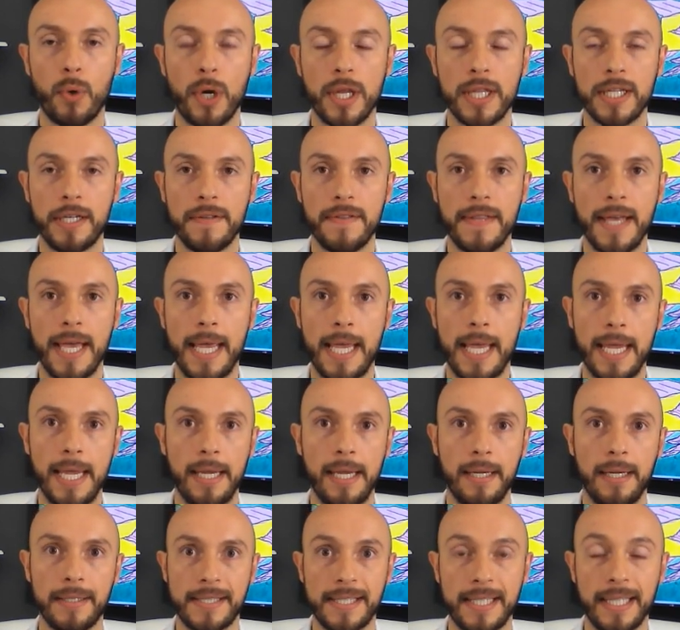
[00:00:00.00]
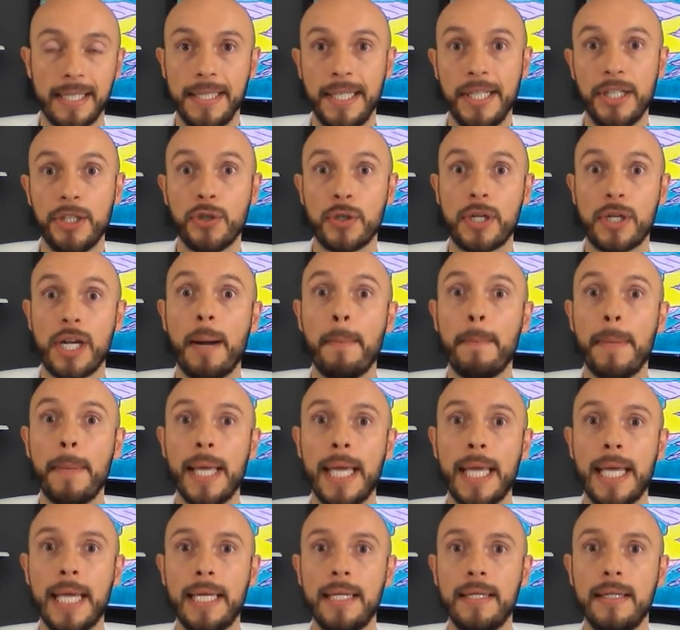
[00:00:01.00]
whether they still needed to come
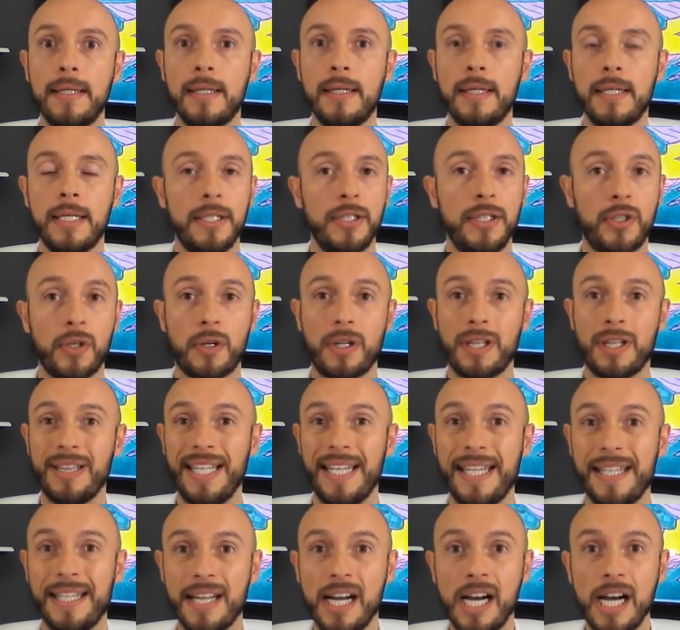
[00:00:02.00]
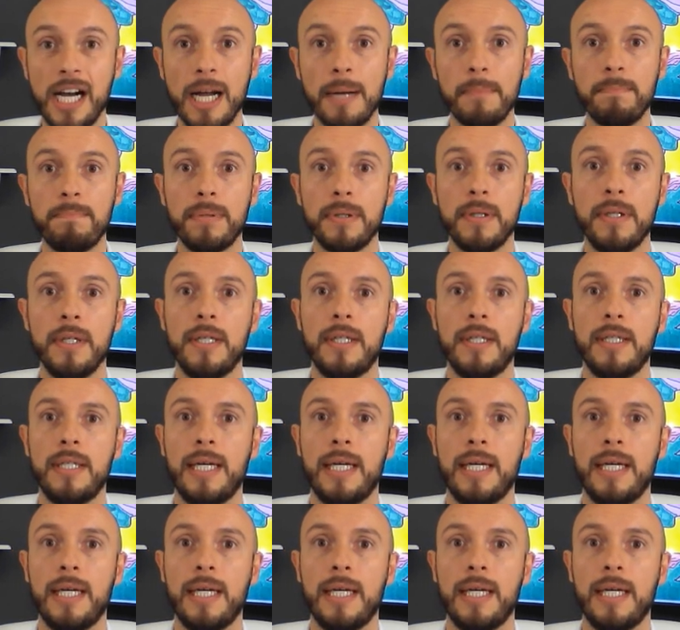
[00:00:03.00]
in to clean up,